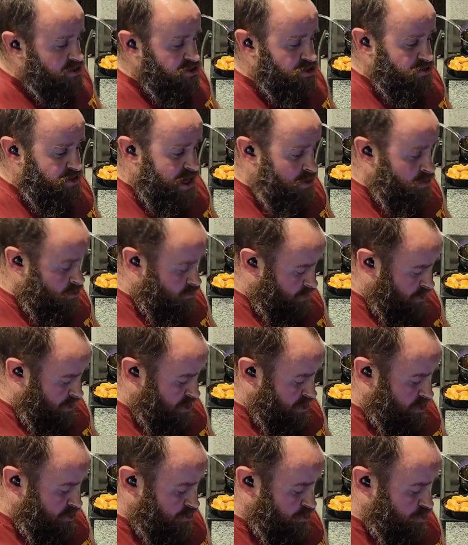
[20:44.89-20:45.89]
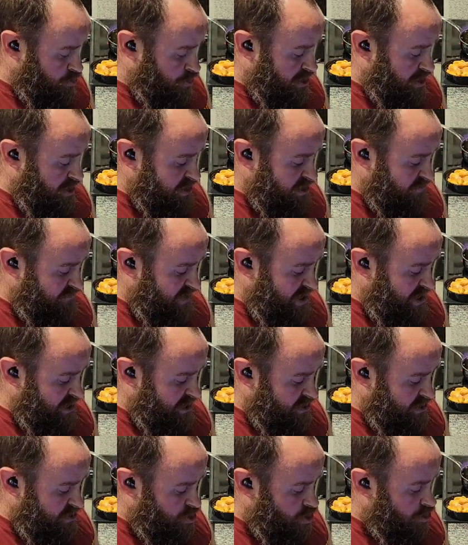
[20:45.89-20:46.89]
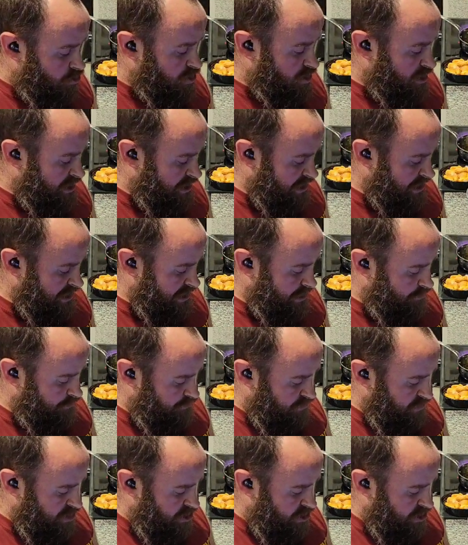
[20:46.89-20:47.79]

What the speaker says: so now what we're going to do is we're going to devein it. It's called cleaning.